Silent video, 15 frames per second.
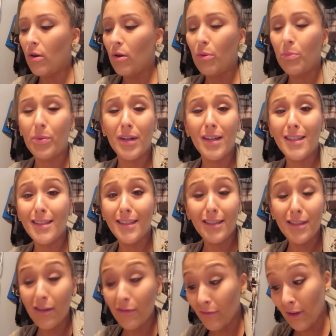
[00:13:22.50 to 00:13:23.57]
whole pregnancy
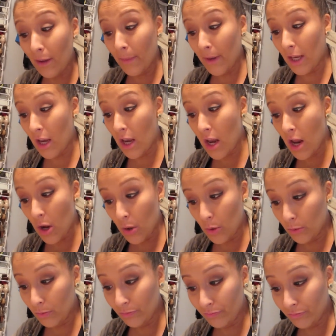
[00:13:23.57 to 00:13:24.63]
stuff, let me
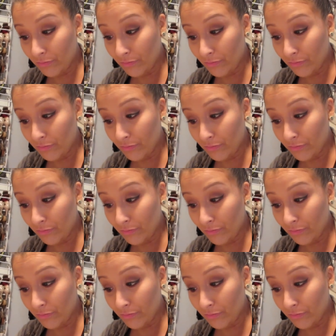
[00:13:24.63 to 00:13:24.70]
know.